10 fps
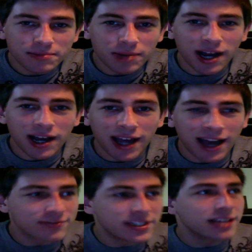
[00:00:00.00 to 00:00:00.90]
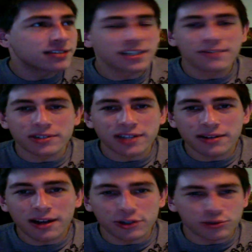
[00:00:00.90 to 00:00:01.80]
have DLC for
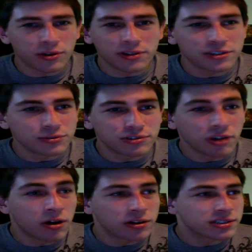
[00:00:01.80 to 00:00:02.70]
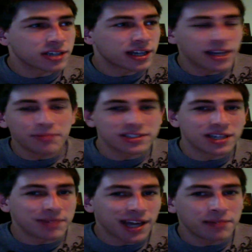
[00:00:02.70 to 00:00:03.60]
$10 with all these new songs and keep the
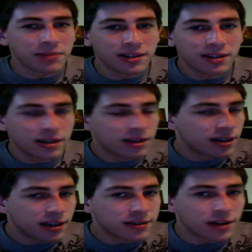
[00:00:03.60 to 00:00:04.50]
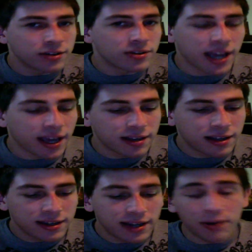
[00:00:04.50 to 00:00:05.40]
same game. No, you can't.
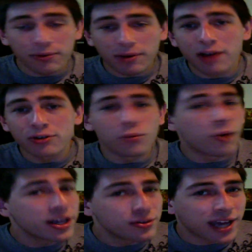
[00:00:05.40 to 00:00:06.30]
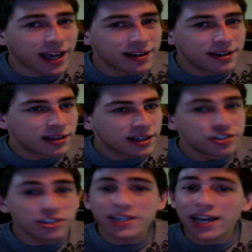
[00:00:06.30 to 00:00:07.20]
Now, I don't know why you can't. You
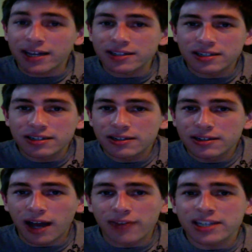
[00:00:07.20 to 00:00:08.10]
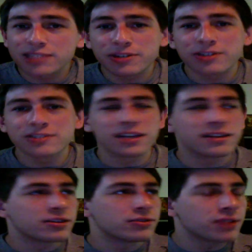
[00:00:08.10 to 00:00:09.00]
just can't. I think it's because
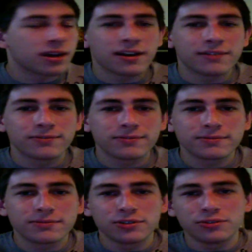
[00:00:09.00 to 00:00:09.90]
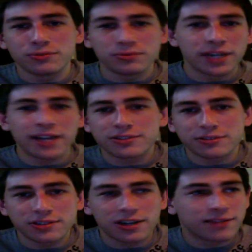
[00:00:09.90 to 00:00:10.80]
you gotta have the new
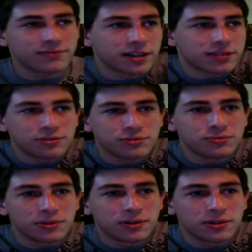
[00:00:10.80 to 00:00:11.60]
dancers. You gotta have like the new